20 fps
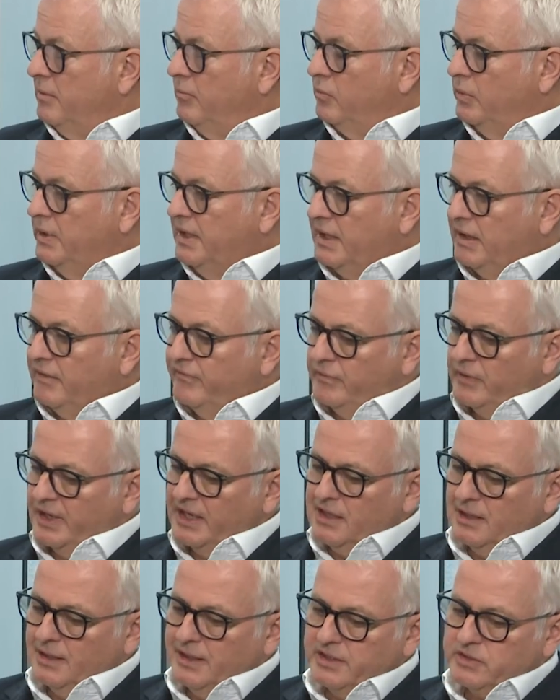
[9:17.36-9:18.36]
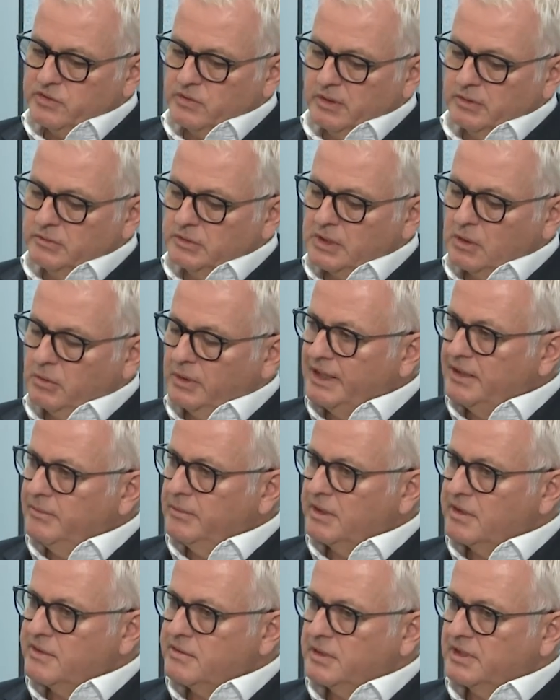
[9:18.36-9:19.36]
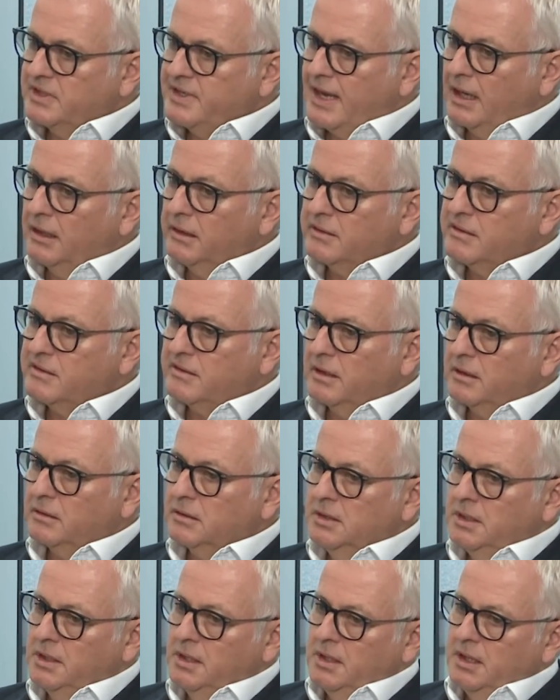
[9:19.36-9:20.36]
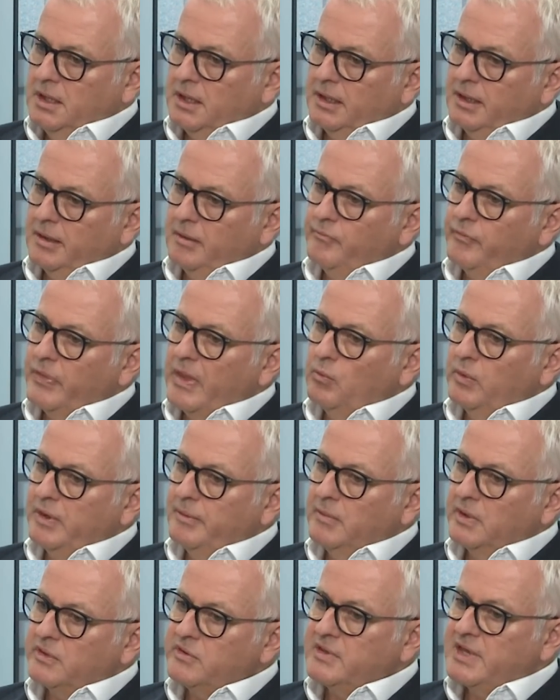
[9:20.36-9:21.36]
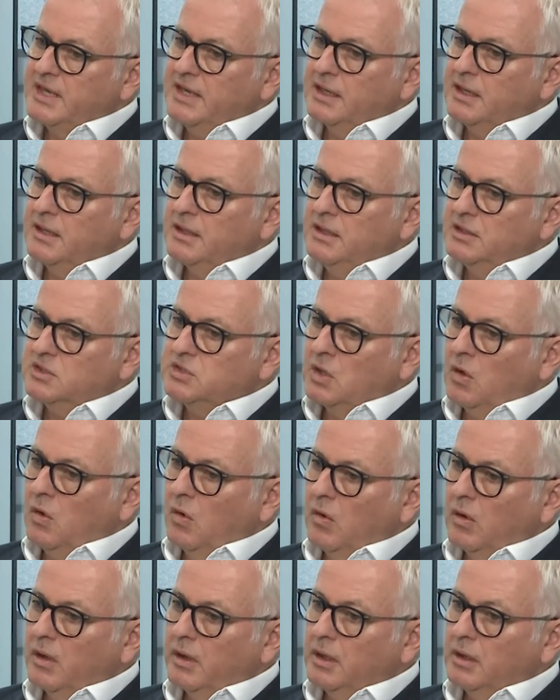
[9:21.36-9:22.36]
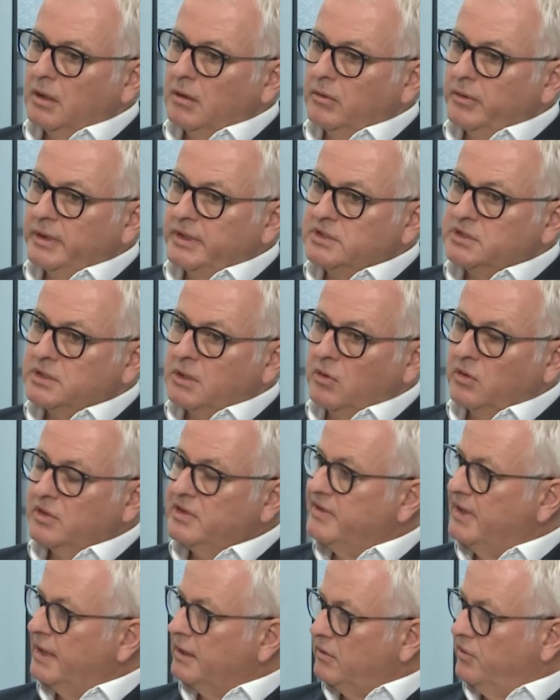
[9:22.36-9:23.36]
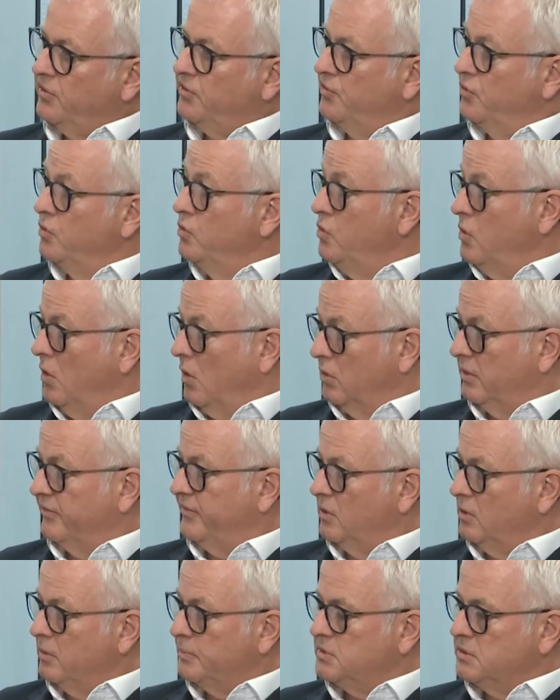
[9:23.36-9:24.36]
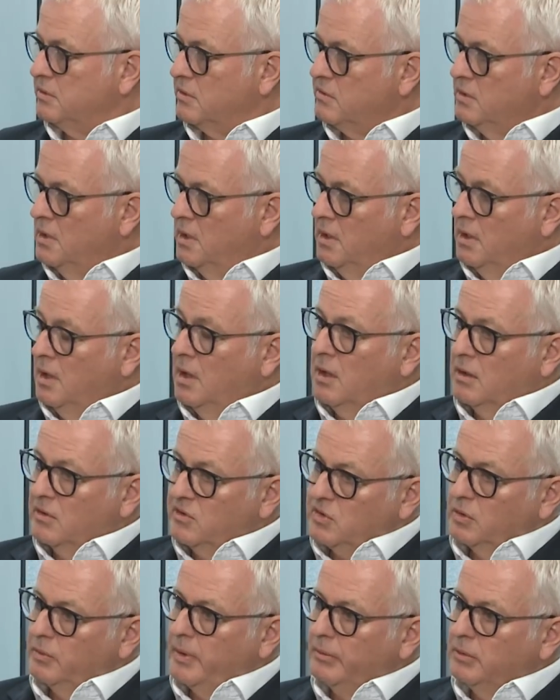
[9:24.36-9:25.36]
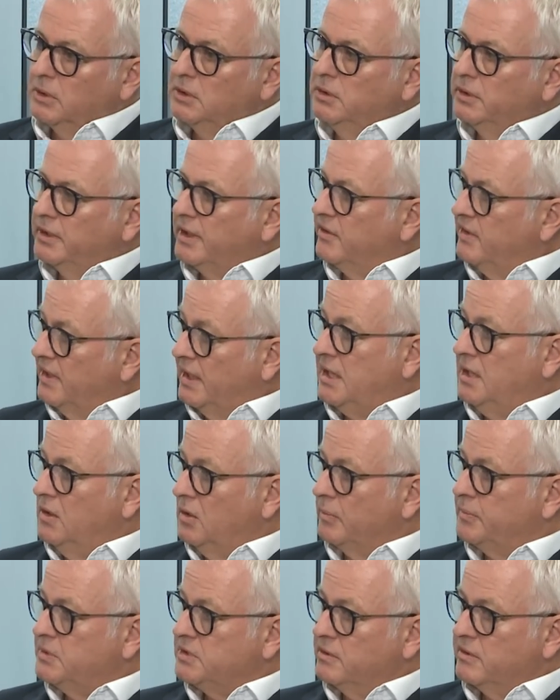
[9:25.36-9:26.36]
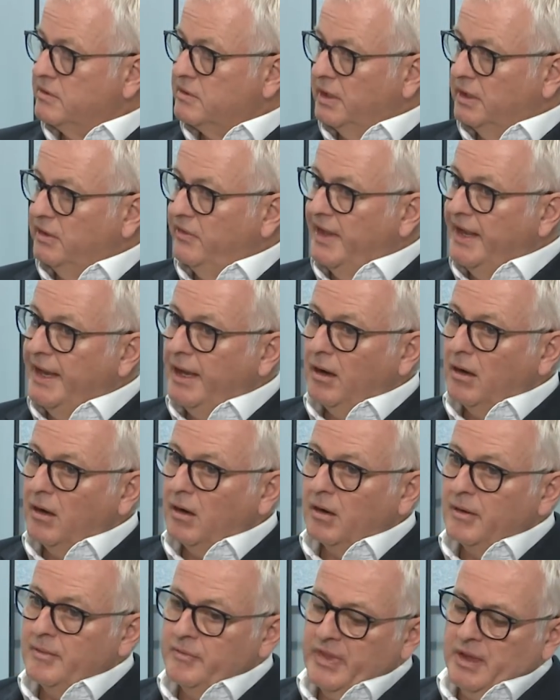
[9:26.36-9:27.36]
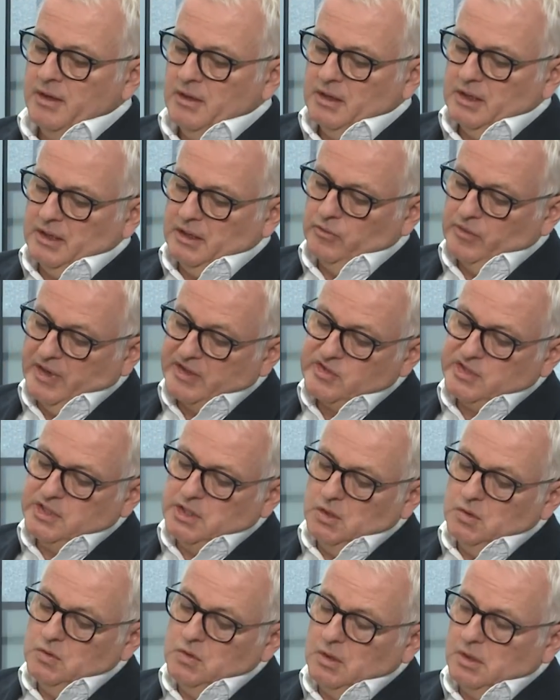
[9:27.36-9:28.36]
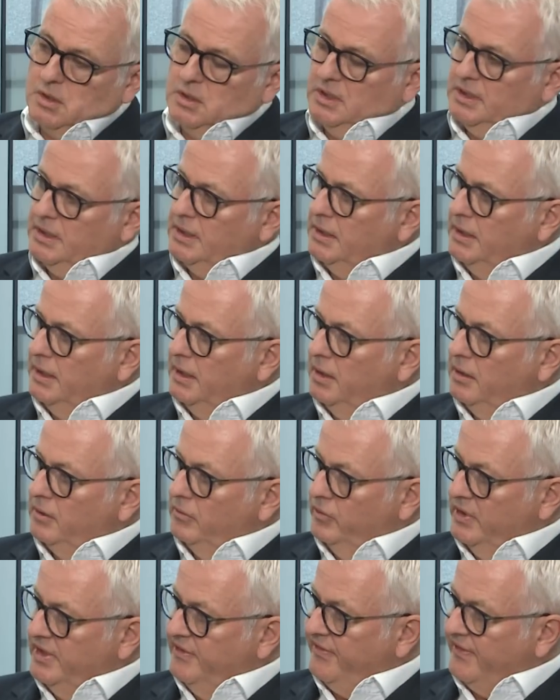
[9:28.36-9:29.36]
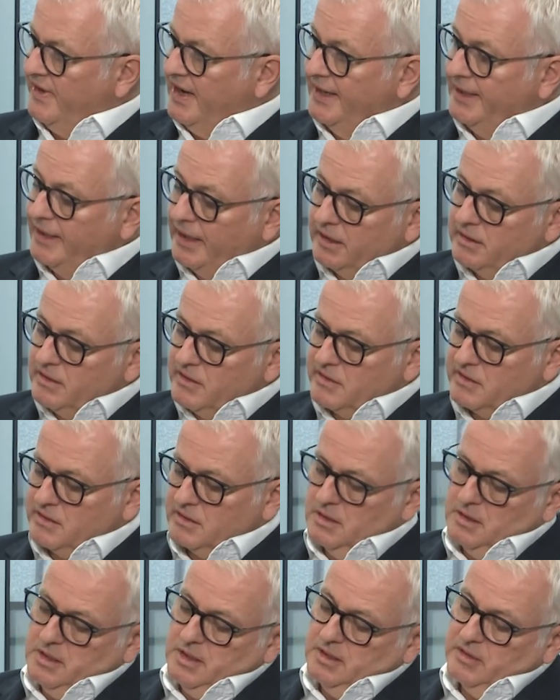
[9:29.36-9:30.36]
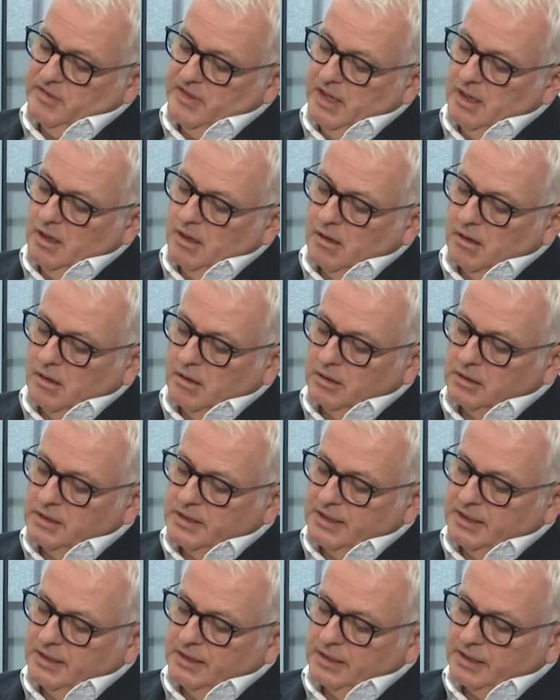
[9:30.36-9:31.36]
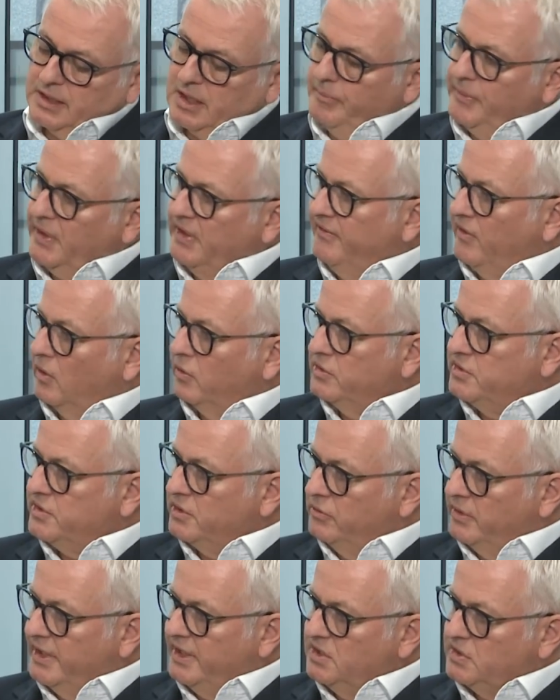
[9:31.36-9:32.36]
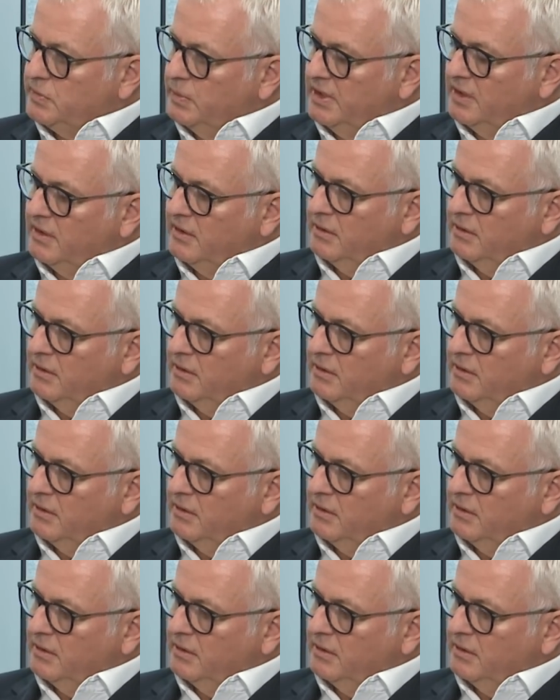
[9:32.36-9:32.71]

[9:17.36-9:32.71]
We have regulatory requirements to tell us that we must take each caller or each contact through all of the options. So we will look at the key options, and they are a rescue, refinance, they are a company voluntary arrangement